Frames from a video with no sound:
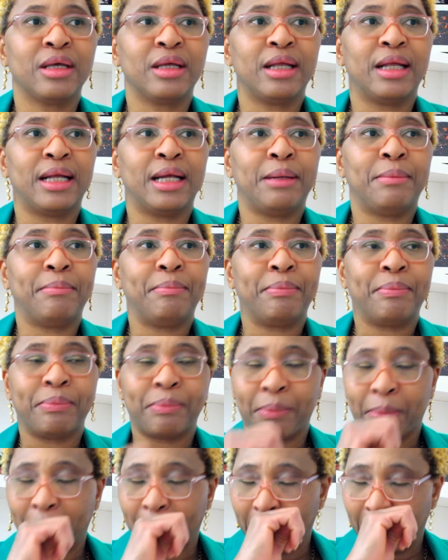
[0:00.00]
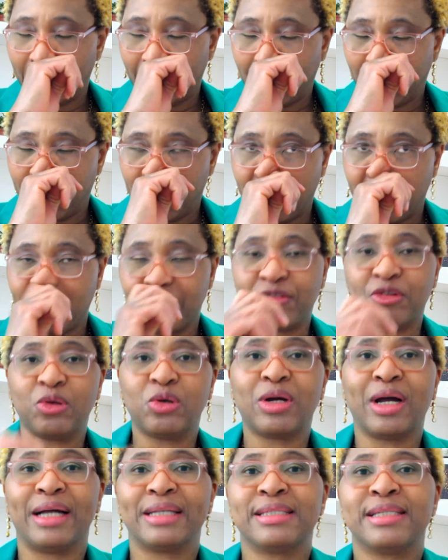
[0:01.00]
um, if you
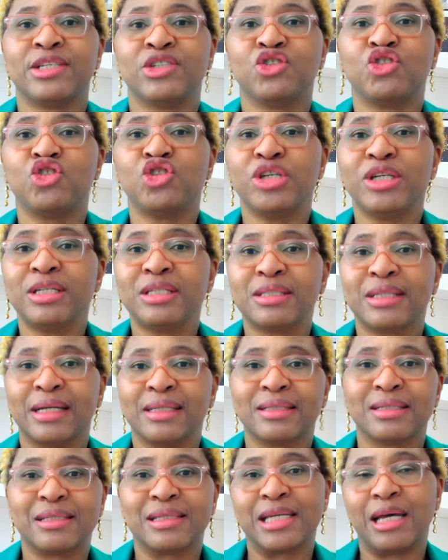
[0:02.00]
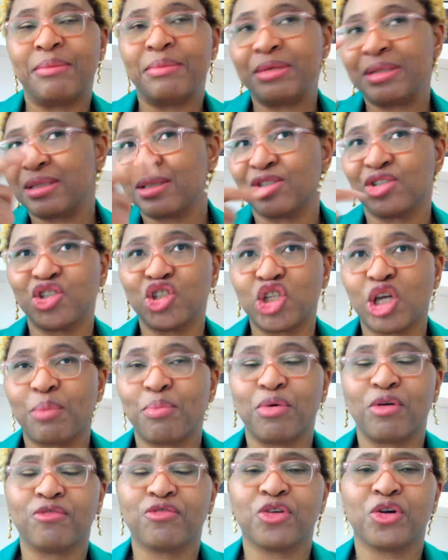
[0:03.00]
look at a gene that determines the shape
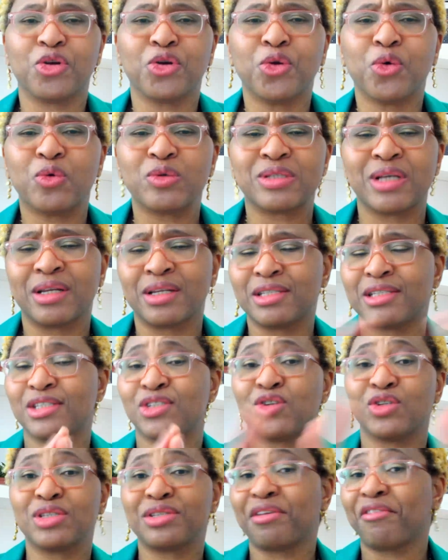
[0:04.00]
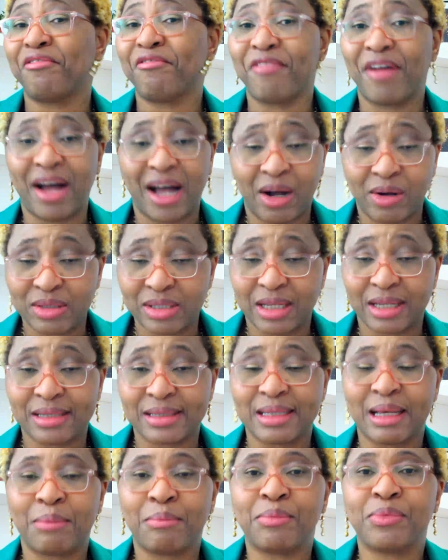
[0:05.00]
of your nose, and this is just a far out
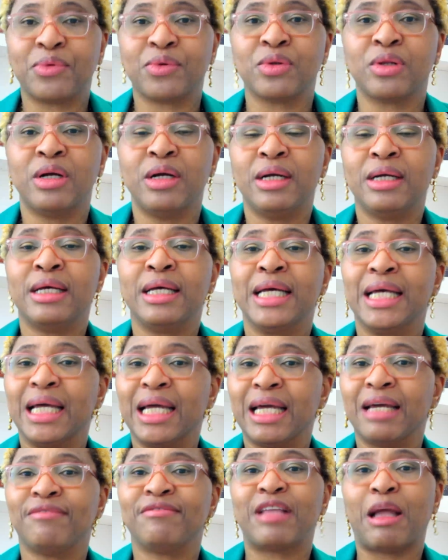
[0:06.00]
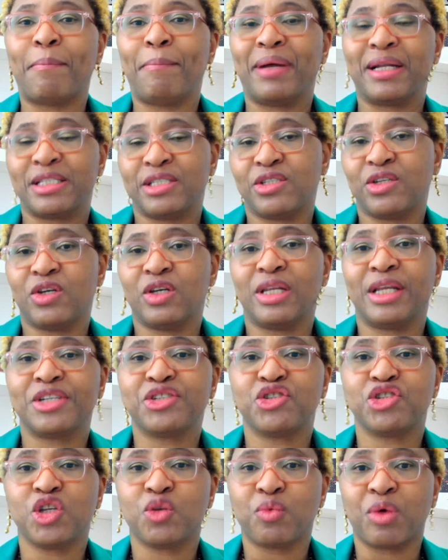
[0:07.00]
example, if that particular
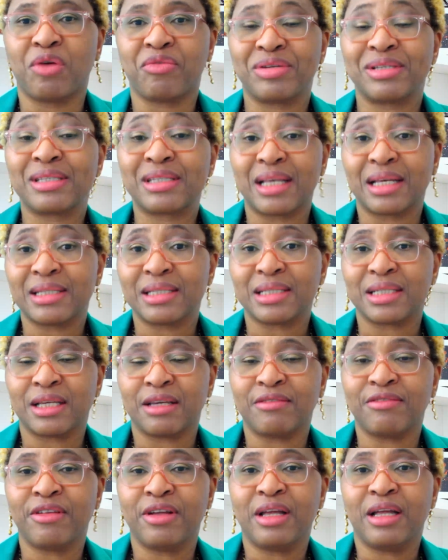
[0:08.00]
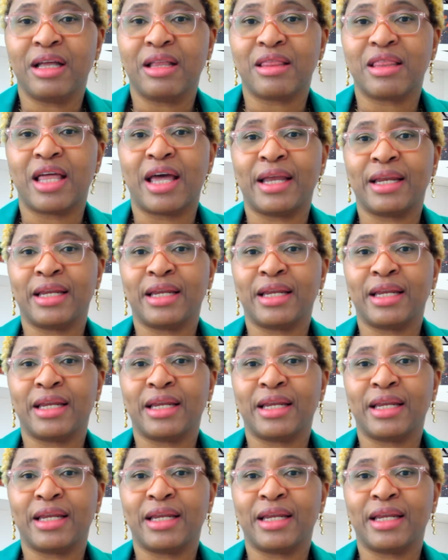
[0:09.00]
gene were recessive, then